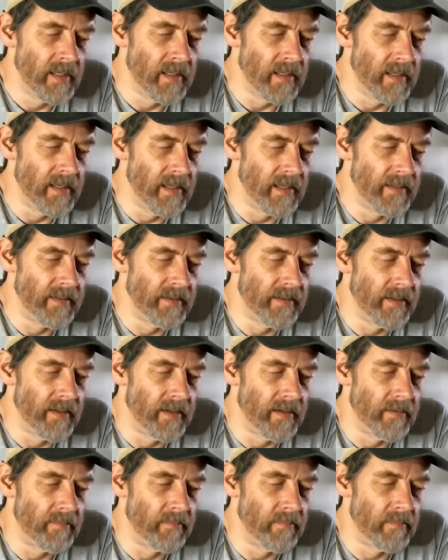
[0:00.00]
And
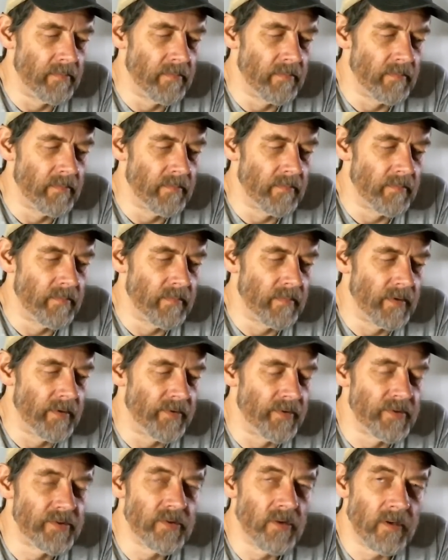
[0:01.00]
it's
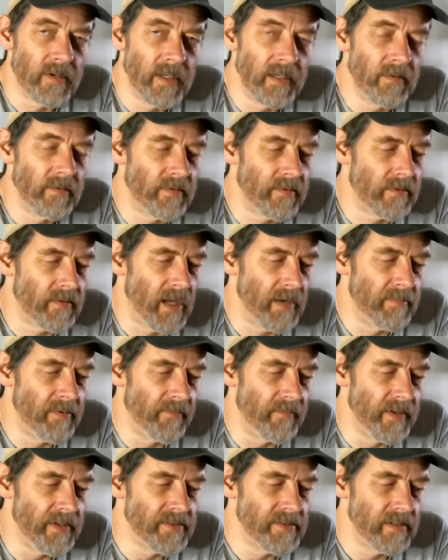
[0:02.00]
a shocking type
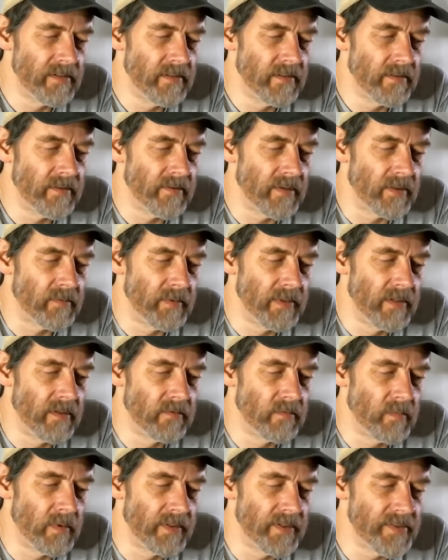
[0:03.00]
of incident that we
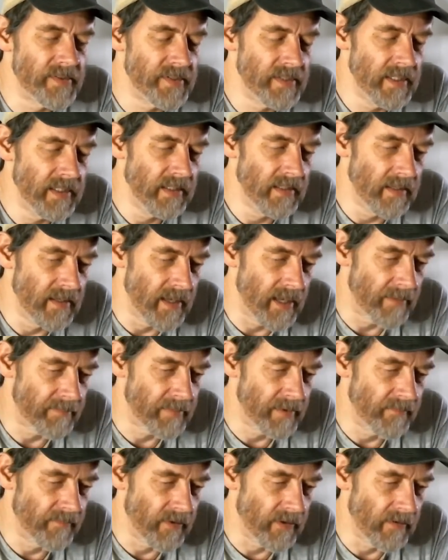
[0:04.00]
don't want to see
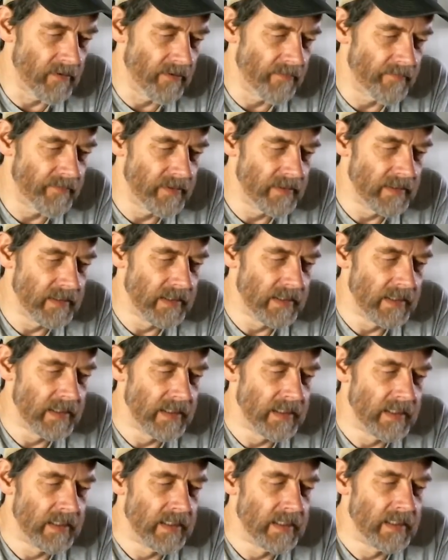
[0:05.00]
happen very often.
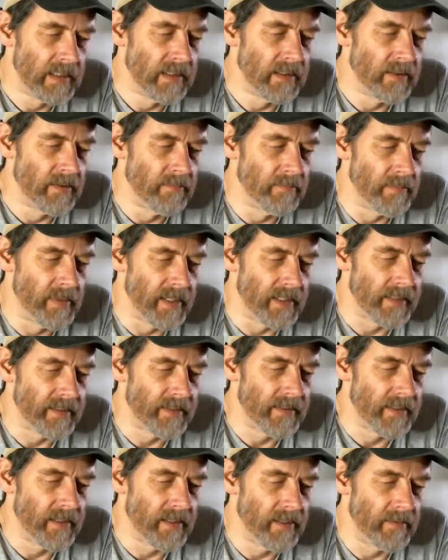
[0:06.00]

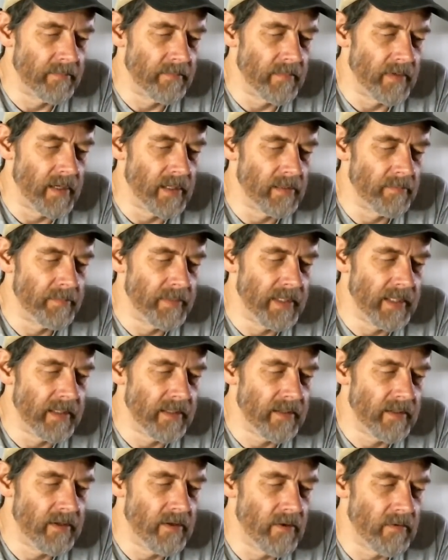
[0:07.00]
But I'll be
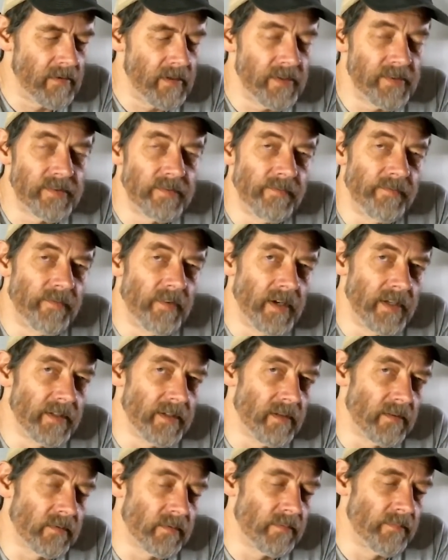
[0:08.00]
curious to find
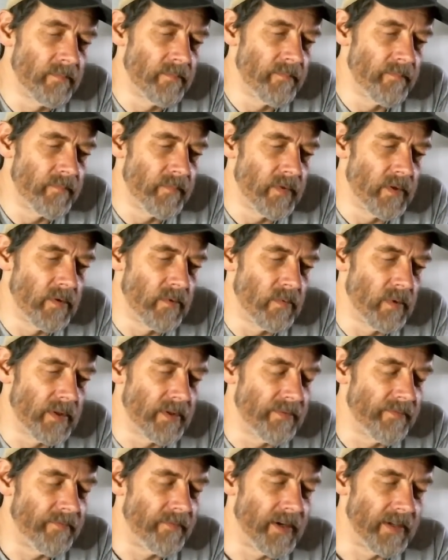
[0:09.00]
out what
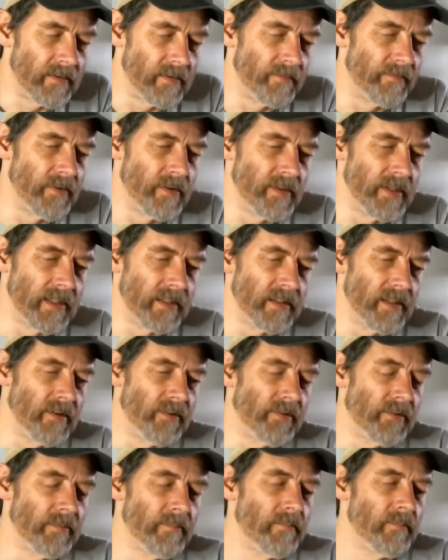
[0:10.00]
the final verdict
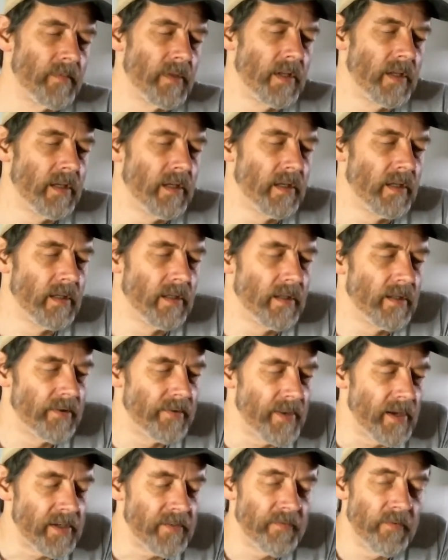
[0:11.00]
is.
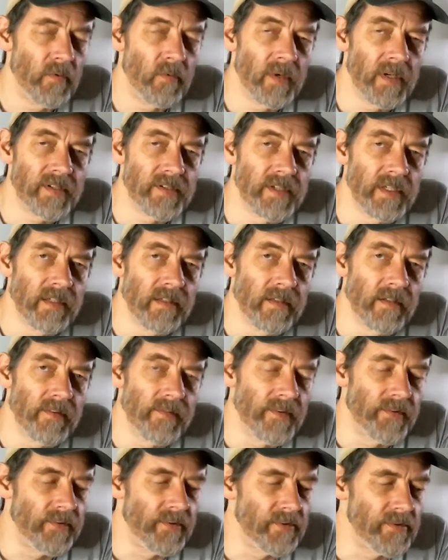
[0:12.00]
Thanks for watching.
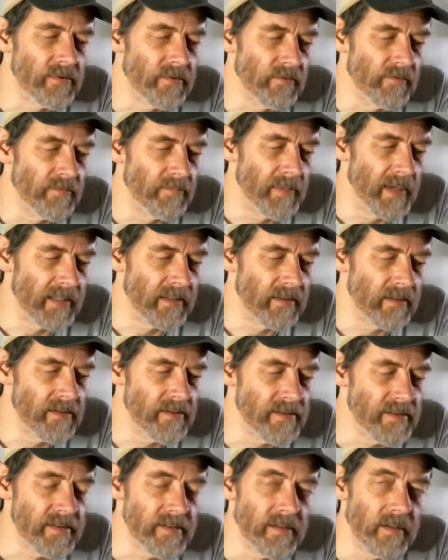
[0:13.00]
This is Truth
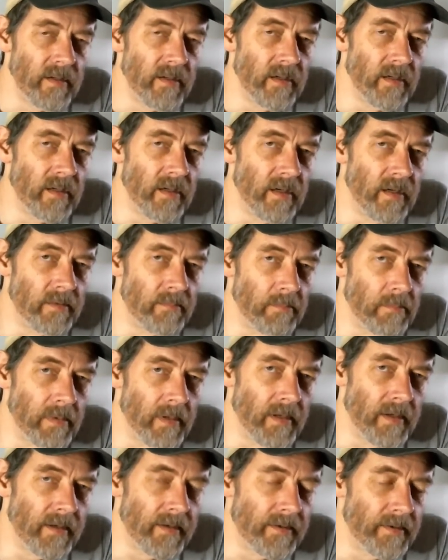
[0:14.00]
Matters
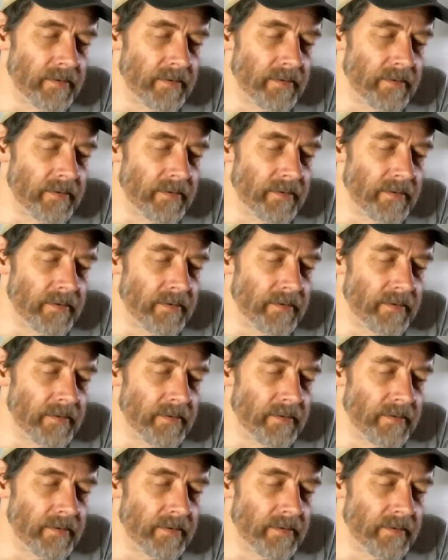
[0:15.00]
Unplugged.